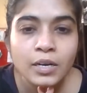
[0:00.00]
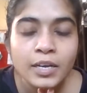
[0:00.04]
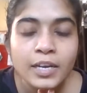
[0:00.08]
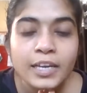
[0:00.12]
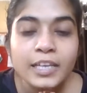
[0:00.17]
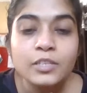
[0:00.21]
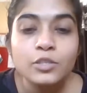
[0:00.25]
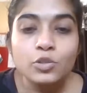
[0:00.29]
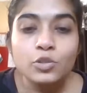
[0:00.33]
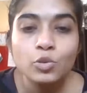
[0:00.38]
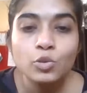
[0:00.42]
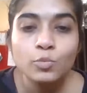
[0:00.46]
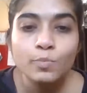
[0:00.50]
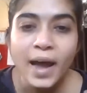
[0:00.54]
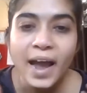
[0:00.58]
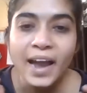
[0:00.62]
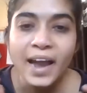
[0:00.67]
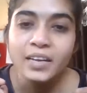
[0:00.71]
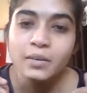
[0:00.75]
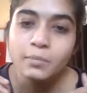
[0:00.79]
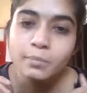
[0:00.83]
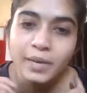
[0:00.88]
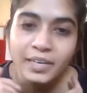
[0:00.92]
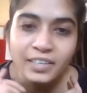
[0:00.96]
In
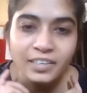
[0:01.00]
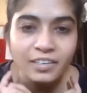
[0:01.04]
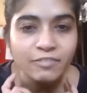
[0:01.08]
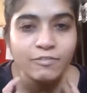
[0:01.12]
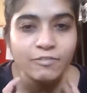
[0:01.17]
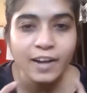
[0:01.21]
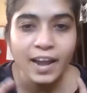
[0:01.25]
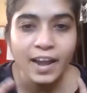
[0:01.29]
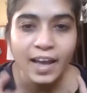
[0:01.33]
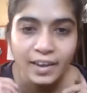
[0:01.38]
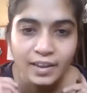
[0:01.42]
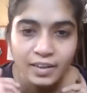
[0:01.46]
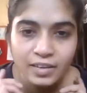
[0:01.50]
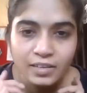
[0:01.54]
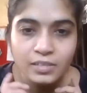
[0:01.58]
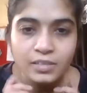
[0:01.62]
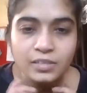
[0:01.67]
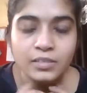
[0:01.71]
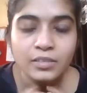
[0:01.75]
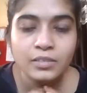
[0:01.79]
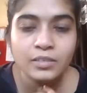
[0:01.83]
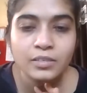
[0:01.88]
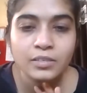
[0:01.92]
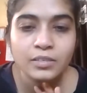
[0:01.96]
supine, butterfly,
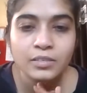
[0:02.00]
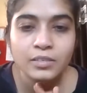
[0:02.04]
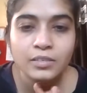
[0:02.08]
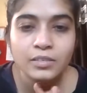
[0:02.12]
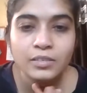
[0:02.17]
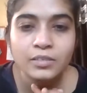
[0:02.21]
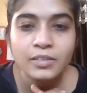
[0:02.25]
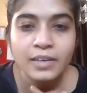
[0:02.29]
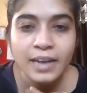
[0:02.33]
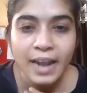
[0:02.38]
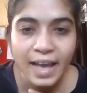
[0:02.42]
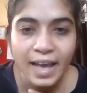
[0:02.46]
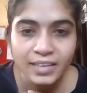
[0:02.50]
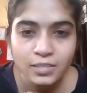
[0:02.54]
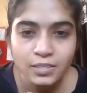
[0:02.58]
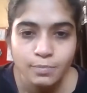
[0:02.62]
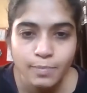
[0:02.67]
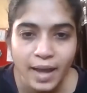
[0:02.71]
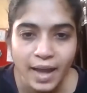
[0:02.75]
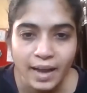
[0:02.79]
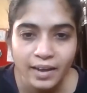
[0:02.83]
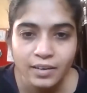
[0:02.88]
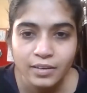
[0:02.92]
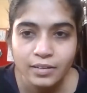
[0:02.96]
relax
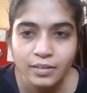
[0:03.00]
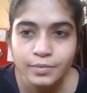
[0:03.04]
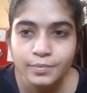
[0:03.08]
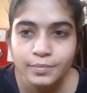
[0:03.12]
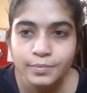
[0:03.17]
back.